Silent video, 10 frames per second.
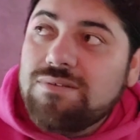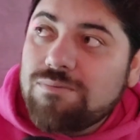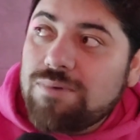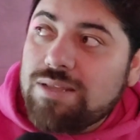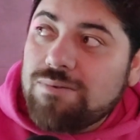
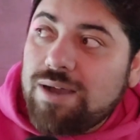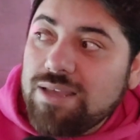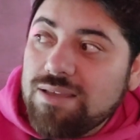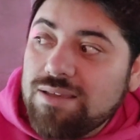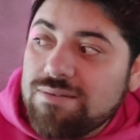What?
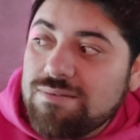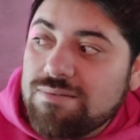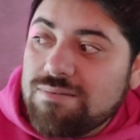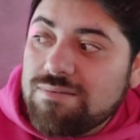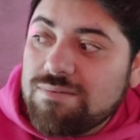Why?
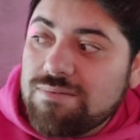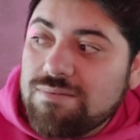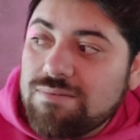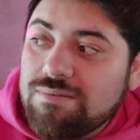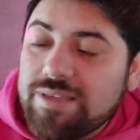
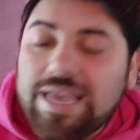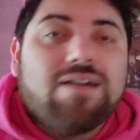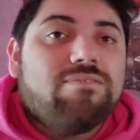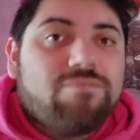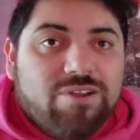
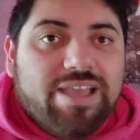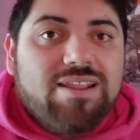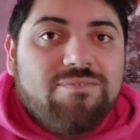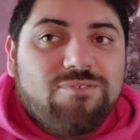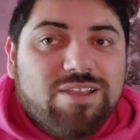Yeah,
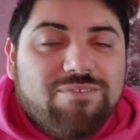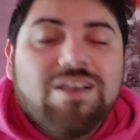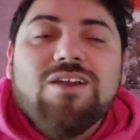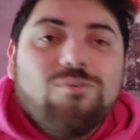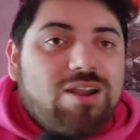forget and forgive.
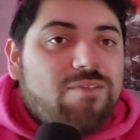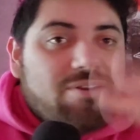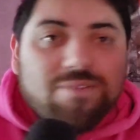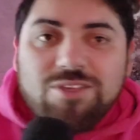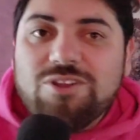
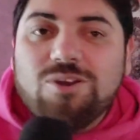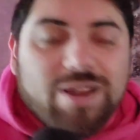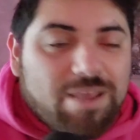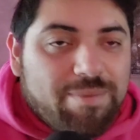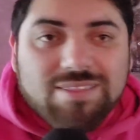Whatever. You know
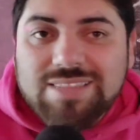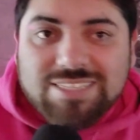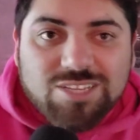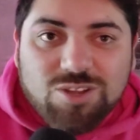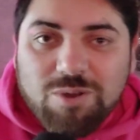what I mean.
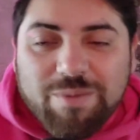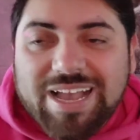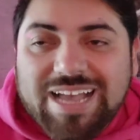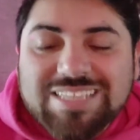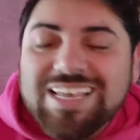Latino
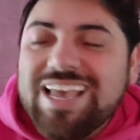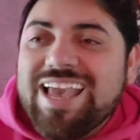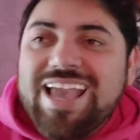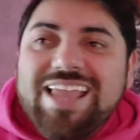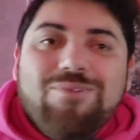moment, guys.
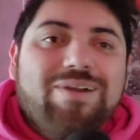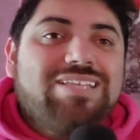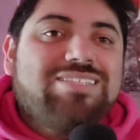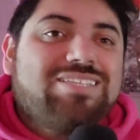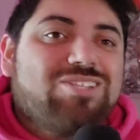
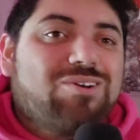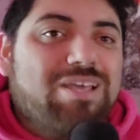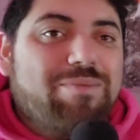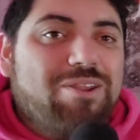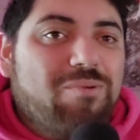Anyways, so
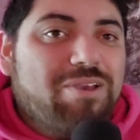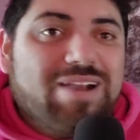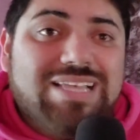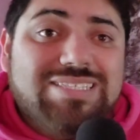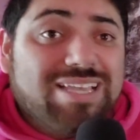let me know what you
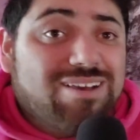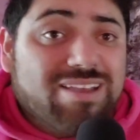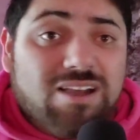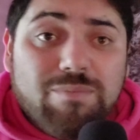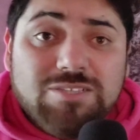guys think in
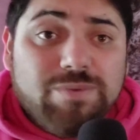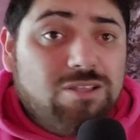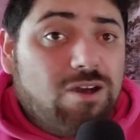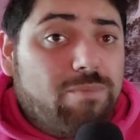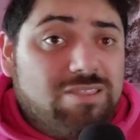the comments
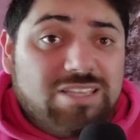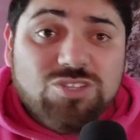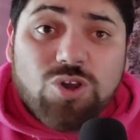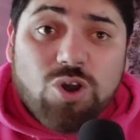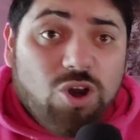below about
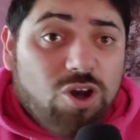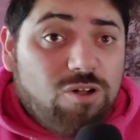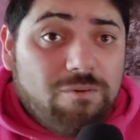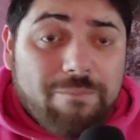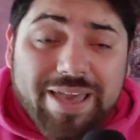this
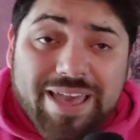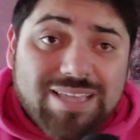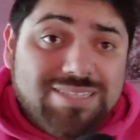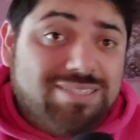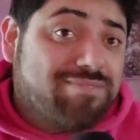whole
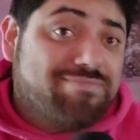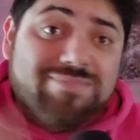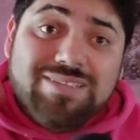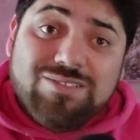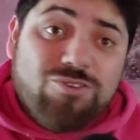mess.
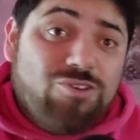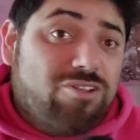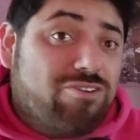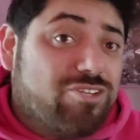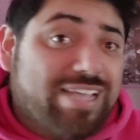Do you
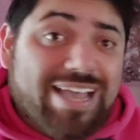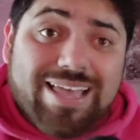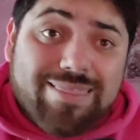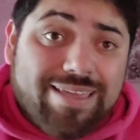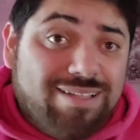understand
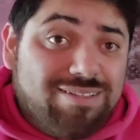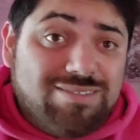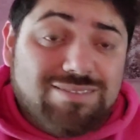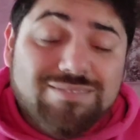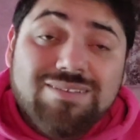Kathy
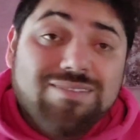Hilton?